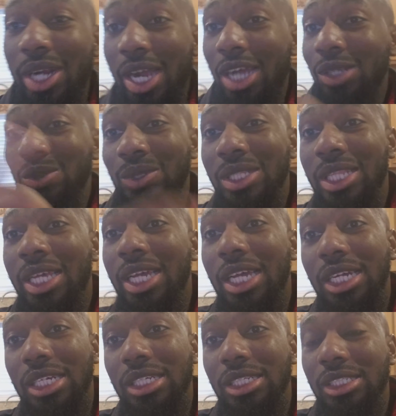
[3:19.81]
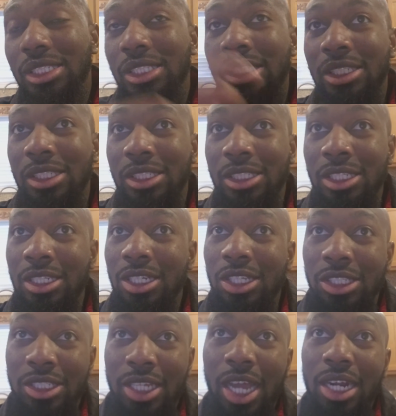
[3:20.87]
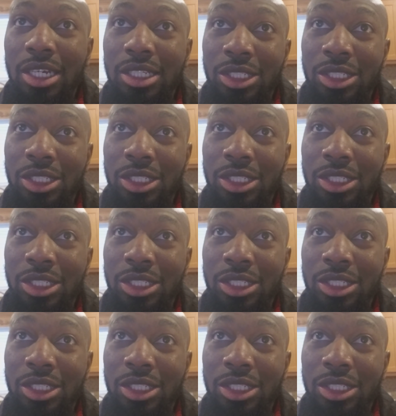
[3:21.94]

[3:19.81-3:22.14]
a house with land, because it's another side